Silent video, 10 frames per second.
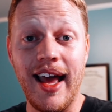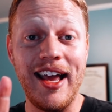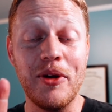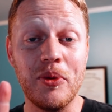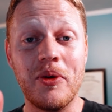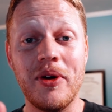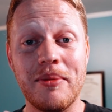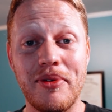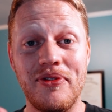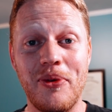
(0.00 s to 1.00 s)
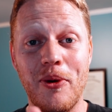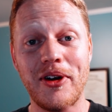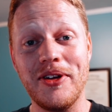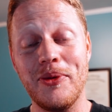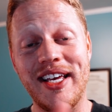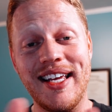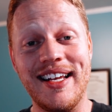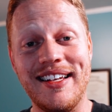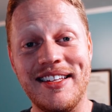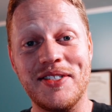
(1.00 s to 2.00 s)
Hey, real quick before we get
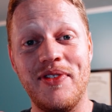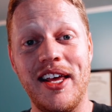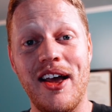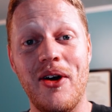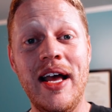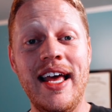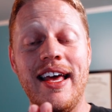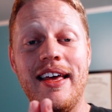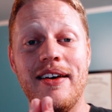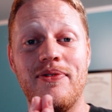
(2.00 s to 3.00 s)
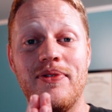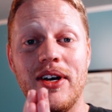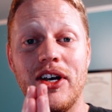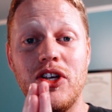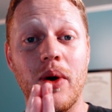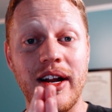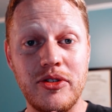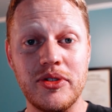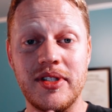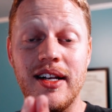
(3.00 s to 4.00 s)
into this video, if you are
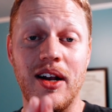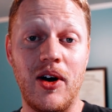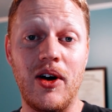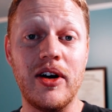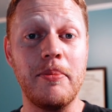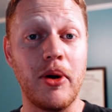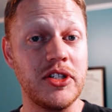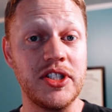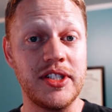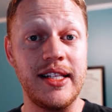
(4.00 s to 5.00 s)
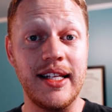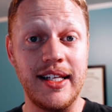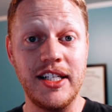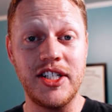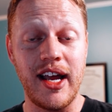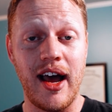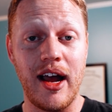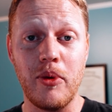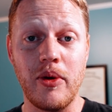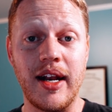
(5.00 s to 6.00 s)
interested at all in purchasing the
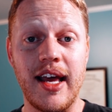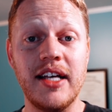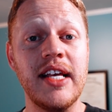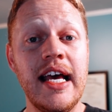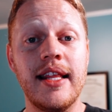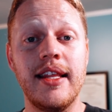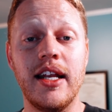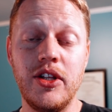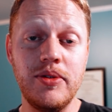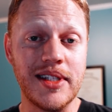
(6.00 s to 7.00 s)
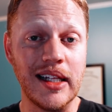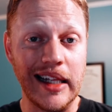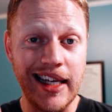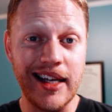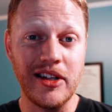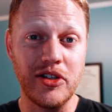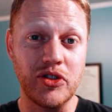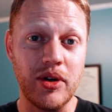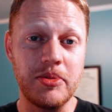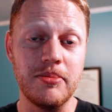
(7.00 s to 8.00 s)
DJI Ronin-S, then use the link in the
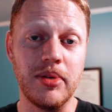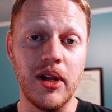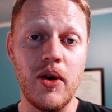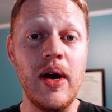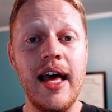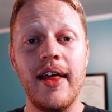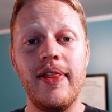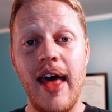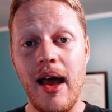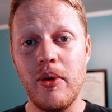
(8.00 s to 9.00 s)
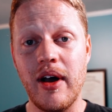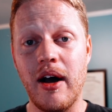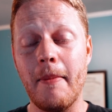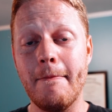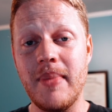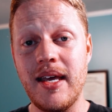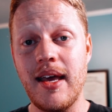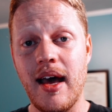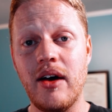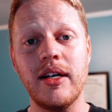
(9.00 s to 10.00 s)
description below. That will help
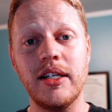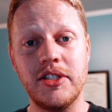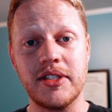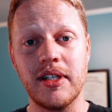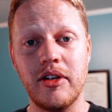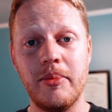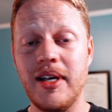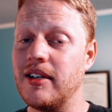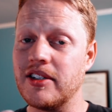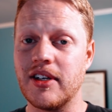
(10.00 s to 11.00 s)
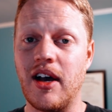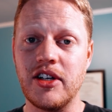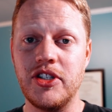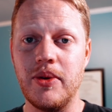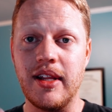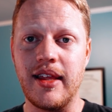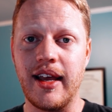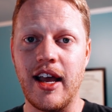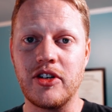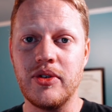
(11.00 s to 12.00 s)
me out just a little bit. It doesn't cost you
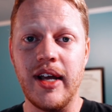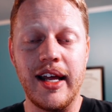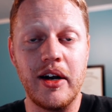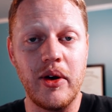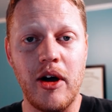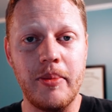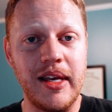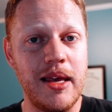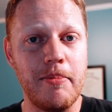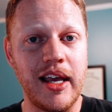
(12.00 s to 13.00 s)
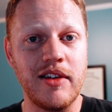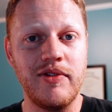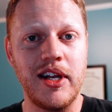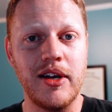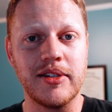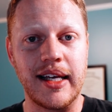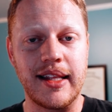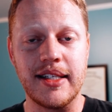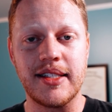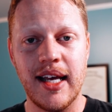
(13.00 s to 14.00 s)
anything extra, and help me keep making videos
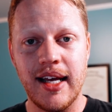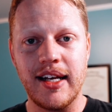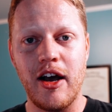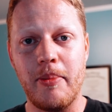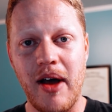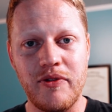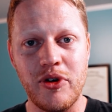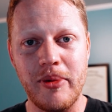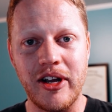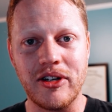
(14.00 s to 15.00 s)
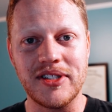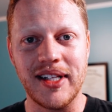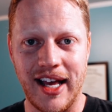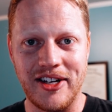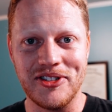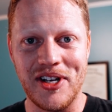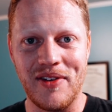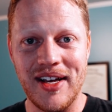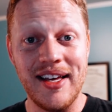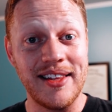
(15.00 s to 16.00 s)
like this to help out filmmakers like
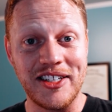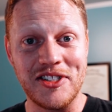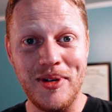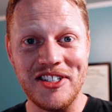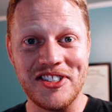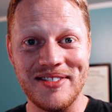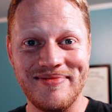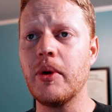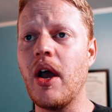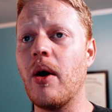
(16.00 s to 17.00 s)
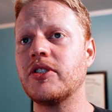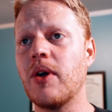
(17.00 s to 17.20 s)
yourself. Thanks so much. Here we go.